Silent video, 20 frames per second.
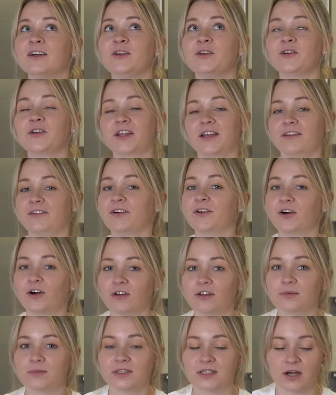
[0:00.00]
you can even call
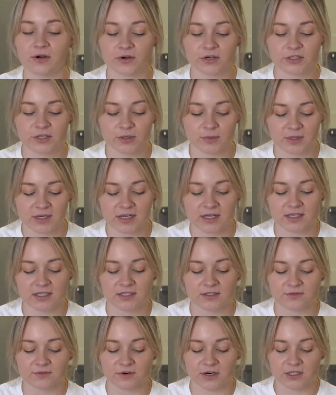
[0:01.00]
them sourdough
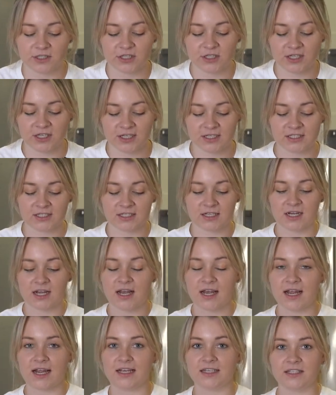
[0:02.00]
because fresh yeast
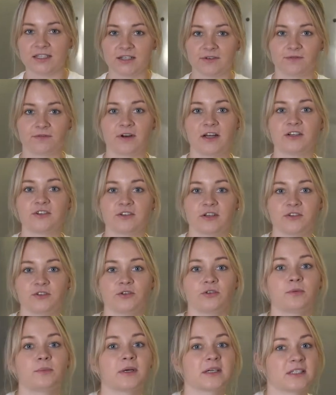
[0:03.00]
is a fresh
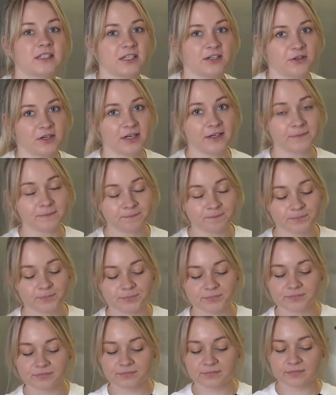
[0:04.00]
natural bacteria
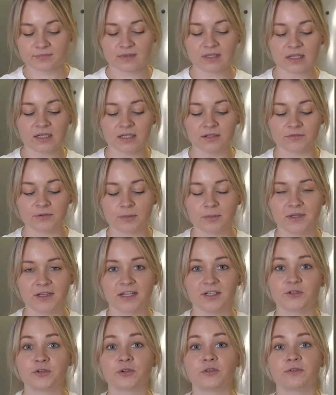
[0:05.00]
from a
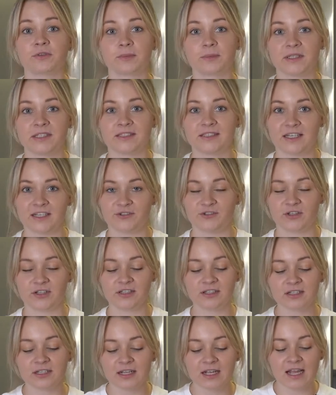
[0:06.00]
natural
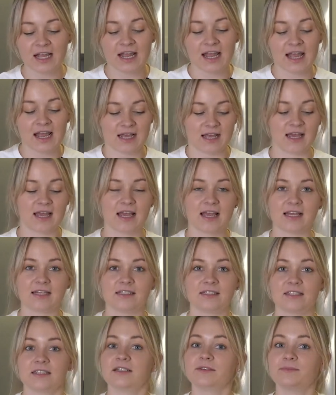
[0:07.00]
fermentation.
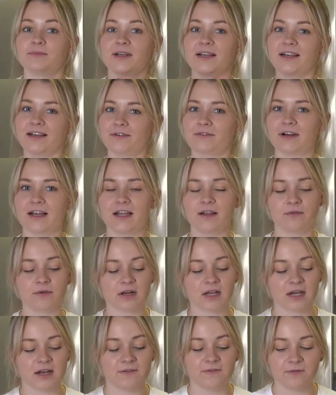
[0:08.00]
But anyway, we're
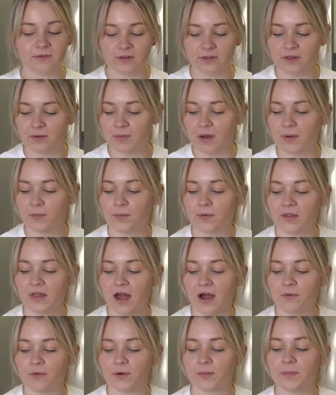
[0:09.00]
gonna fill them up with
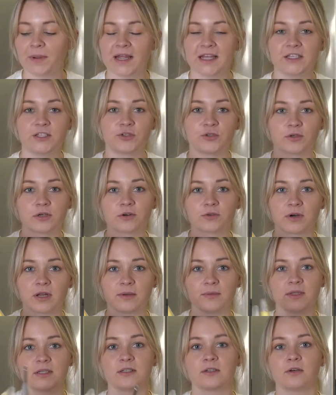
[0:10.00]
our pastry
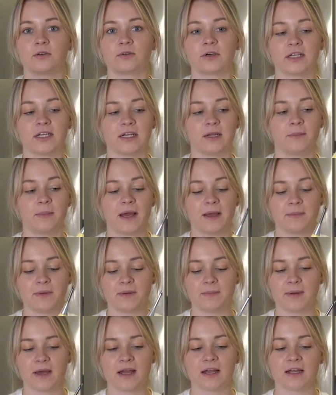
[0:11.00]
cream that's already in a
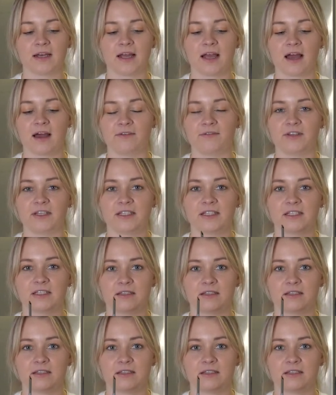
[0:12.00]
piping bag, and I have this